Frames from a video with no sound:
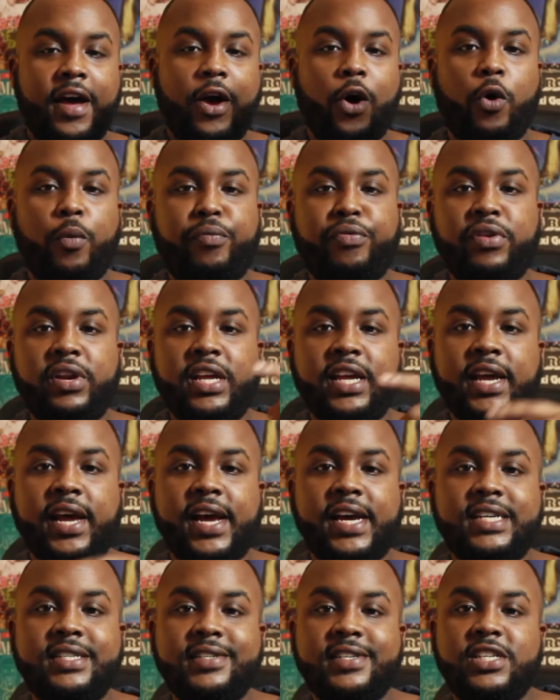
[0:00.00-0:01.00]
Hopefully you
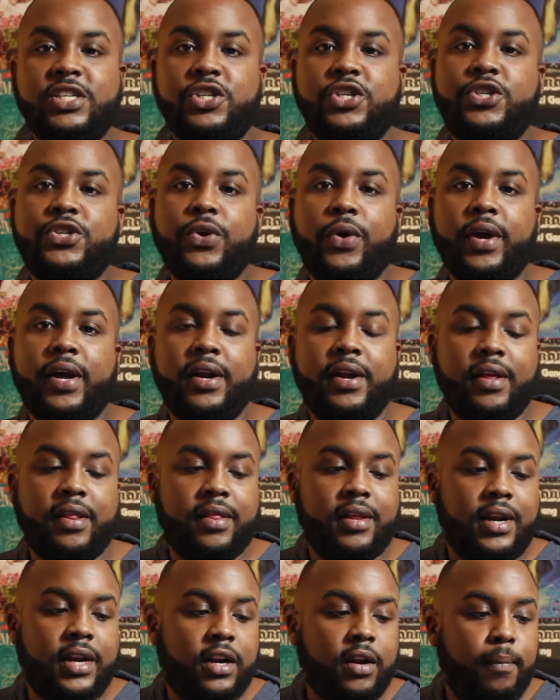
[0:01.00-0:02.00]
guys enjoyed
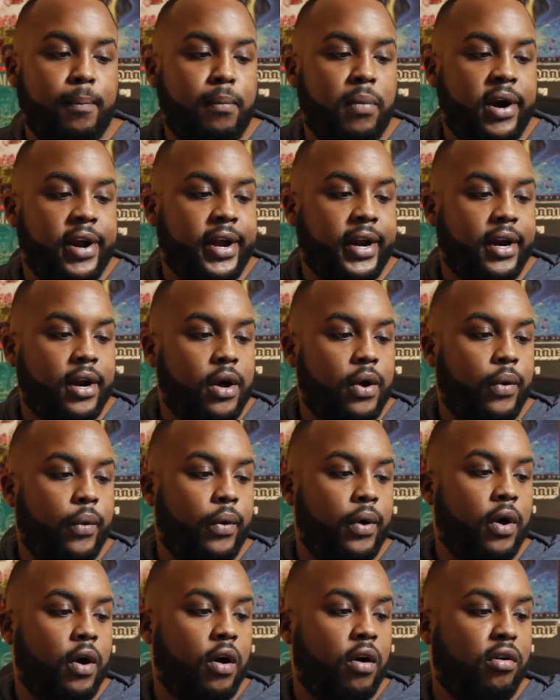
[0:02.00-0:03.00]
the little
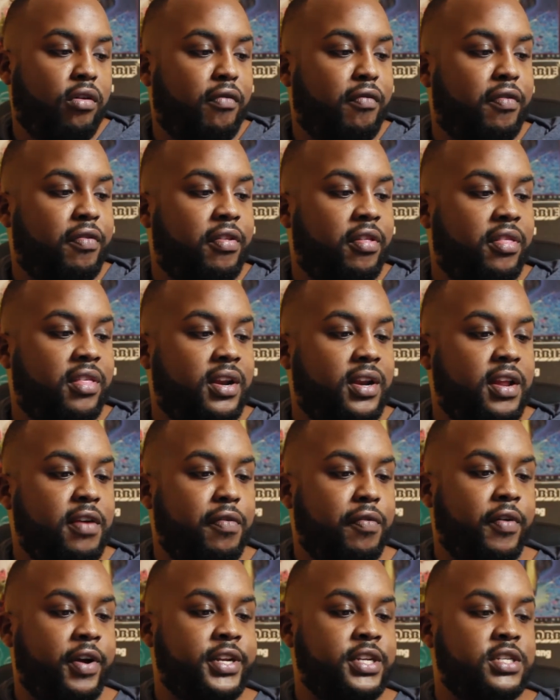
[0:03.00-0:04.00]
breakdown of the
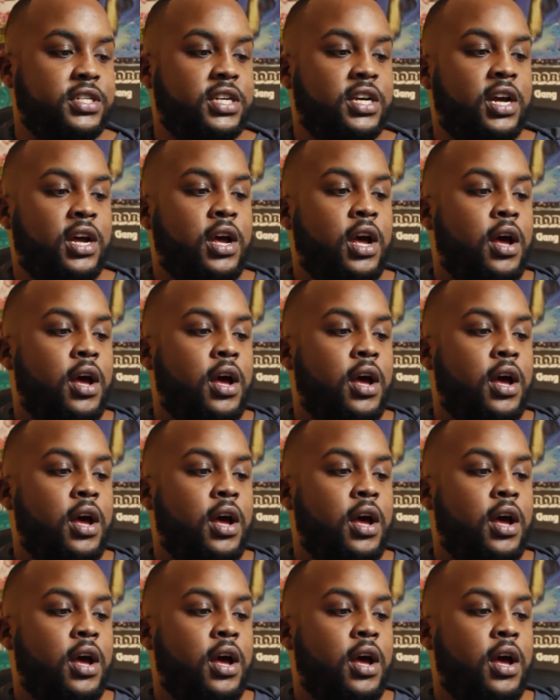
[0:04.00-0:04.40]
different